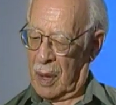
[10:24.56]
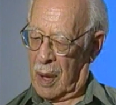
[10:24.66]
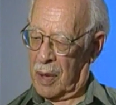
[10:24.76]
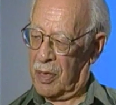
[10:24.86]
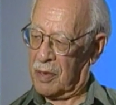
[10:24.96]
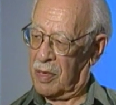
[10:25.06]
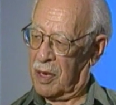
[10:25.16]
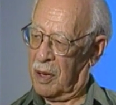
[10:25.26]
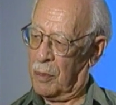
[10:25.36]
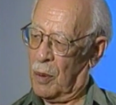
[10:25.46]
I think
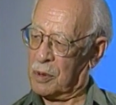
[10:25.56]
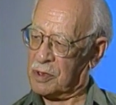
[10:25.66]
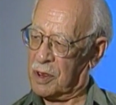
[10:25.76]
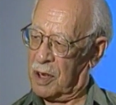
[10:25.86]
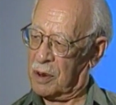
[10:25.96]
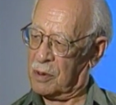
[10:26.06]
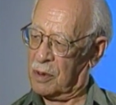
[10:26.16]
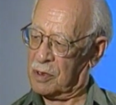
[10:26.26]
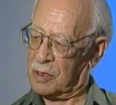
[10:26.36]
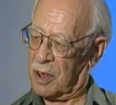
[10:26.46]
the most
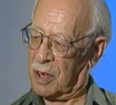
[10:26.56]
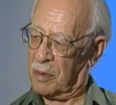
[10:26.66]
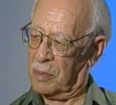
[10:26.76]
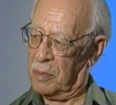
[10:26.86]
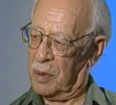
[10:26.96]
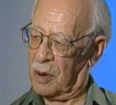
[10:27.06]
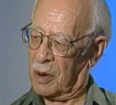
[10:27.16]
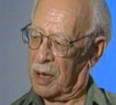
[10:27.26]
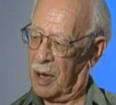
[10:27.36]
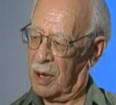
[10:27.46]
interesting
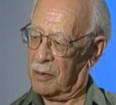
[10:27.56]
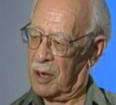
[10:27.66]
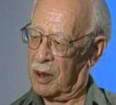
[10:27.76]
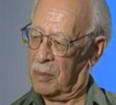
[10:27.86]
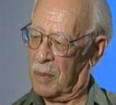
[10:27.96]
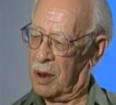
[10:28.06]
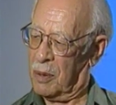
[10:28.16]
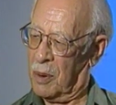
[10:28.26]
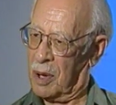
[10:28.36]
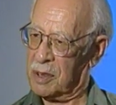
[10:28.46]
building I've done in
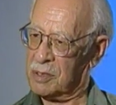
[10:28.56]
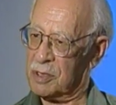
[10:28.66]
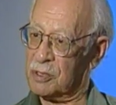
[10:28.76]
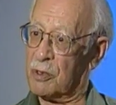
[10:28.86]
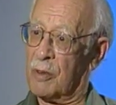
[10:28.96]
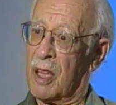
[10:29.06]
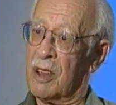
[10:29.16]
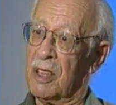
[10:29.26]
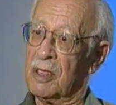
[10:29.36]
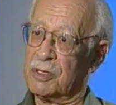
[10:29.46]
many ways is,
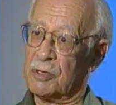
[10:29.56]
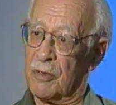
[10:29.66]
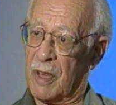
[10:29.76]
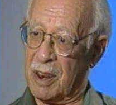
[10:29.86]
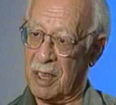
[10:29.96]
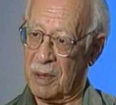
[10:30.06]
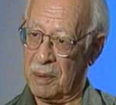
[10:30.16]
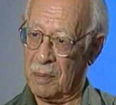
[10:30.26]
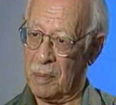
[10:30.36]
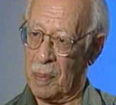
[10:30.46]
Treve is Triveni,
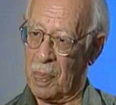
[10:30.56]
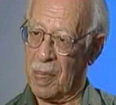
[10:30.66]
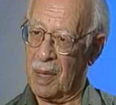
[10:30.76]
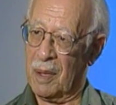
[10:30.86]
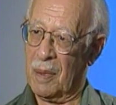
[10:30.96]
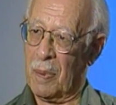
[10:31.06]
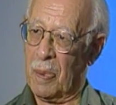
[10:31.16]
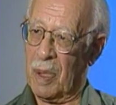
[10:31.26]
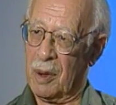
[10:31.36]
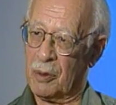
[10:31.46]

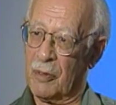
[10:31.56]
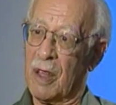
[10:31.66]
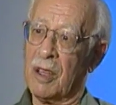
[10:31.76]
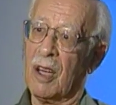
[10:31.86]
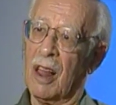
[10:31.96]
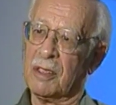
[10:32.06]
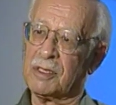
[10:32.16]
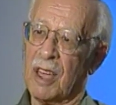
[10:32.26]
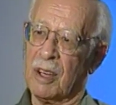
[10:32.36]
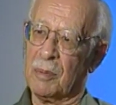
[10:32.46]
Treveni
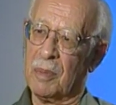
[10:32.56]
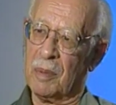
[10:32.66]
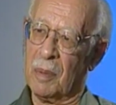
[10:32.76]
Colosseum,